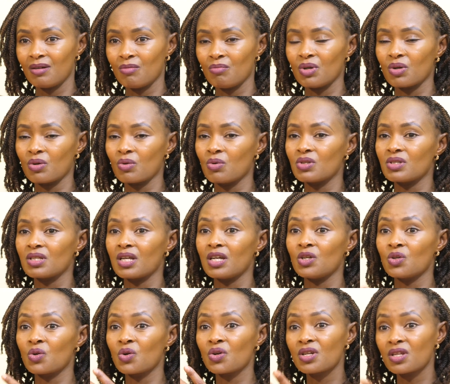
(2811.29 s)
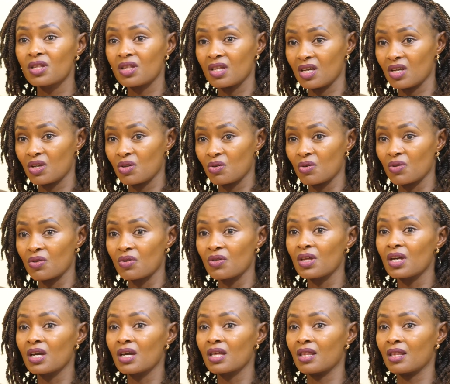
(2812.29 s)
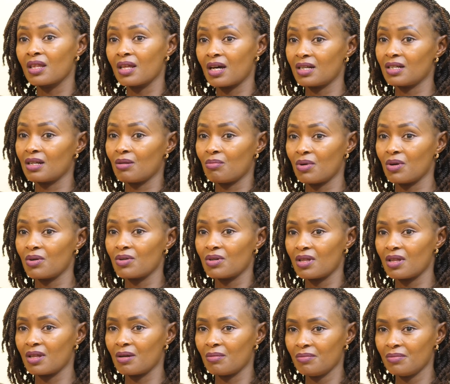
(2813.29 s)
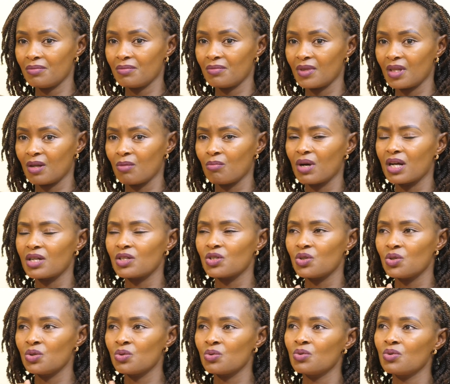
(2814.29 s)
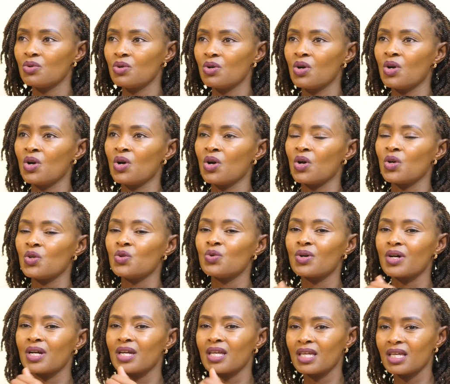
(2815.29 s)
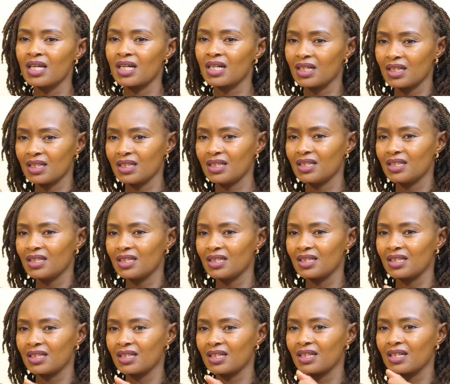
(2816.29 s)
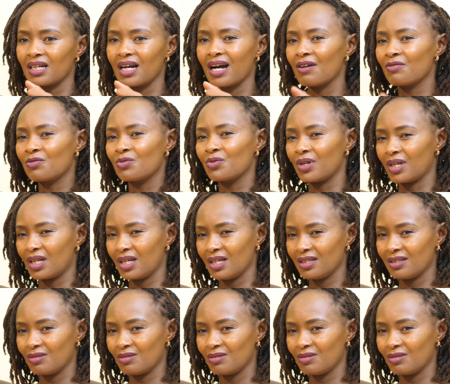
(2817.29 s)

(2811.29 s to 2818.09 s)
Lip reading: because they don't think you think that about them, but you are here halfway.